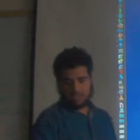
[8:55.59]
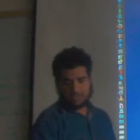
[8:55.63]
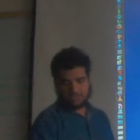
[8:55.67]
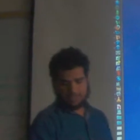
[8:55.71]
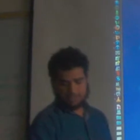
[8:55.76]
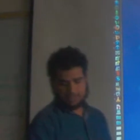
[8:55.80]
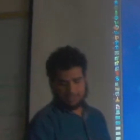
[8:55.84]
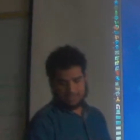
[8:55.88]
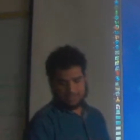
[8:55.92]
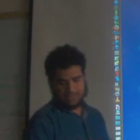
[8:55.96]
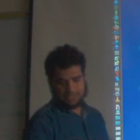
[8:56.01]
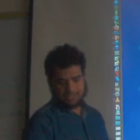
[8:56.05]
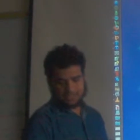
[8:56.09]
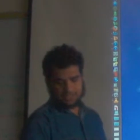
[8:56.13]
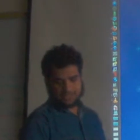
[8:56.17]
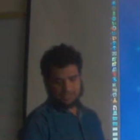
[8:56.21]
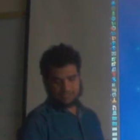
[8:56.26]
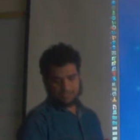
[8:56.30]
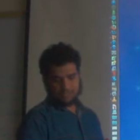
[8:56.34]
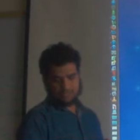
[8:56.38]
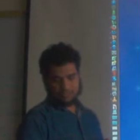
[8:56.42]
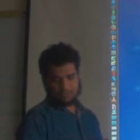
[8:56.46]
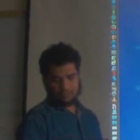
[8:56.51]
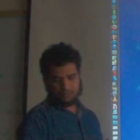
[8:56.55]
And the last
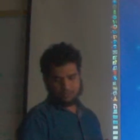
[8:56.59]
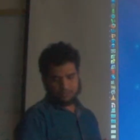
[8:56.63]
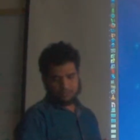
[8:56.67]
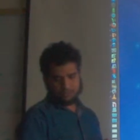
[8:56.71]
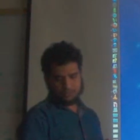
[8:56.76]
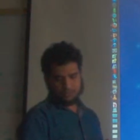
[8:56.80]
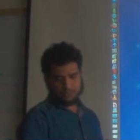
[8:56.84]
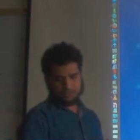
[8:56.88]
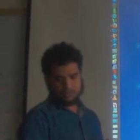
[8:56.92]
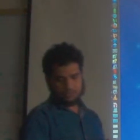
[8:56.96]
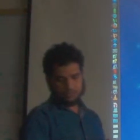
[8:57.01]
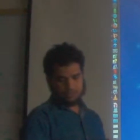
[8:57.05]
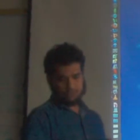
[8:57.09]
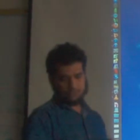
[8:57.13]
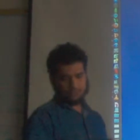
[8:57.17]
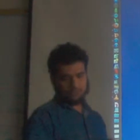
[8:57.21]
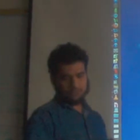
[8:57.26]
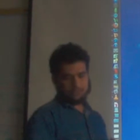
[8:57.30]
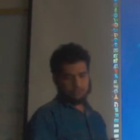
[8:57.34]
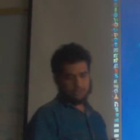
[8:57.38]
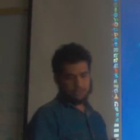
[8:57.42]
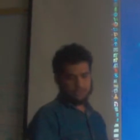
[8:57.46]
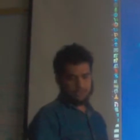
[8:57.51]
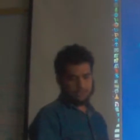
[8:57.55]
step of
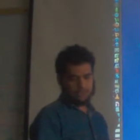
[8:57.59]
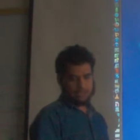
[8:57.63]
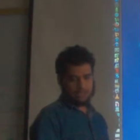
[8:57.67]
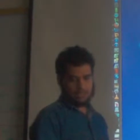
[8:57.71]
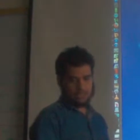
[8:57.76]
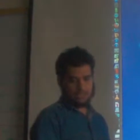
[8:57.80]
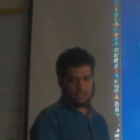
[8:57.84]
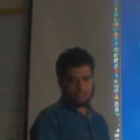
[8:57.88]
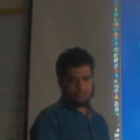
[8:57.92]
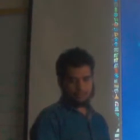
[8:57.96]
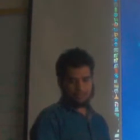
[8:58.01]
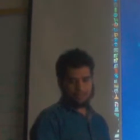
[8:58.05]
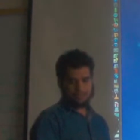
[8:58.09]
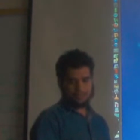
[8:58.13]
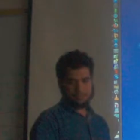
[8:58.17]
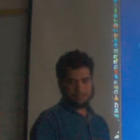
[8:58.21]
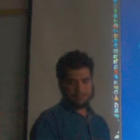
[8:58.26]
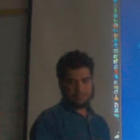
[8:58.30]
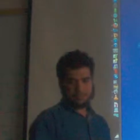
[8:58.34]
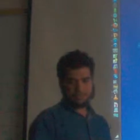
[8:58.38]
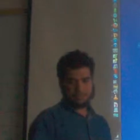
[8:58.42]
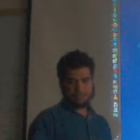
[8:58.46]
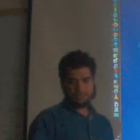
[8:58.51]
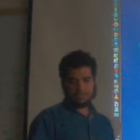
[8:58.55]
how
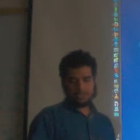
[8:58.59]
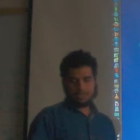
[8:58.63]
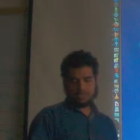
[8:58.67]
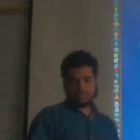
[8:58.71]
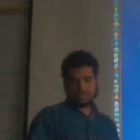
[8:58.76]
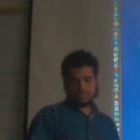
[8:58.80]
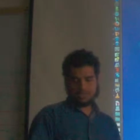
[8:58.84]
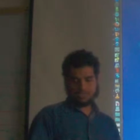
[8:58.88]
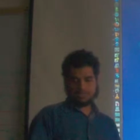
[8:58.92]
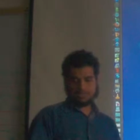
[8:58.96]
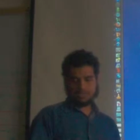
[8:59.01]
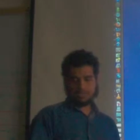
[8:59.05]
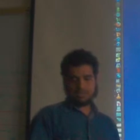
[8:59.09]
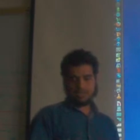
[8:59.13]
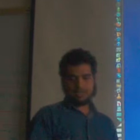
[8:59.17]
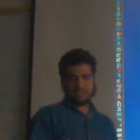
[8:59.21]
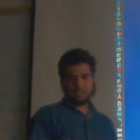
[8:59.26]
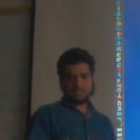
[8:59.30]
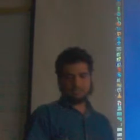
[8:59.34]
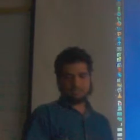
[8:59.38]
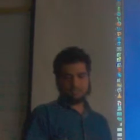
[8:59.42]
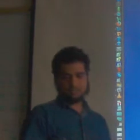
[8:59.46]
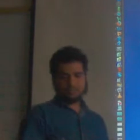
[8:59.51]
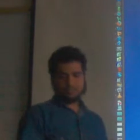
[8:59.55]
paper is
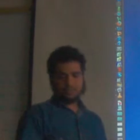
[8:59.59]
made,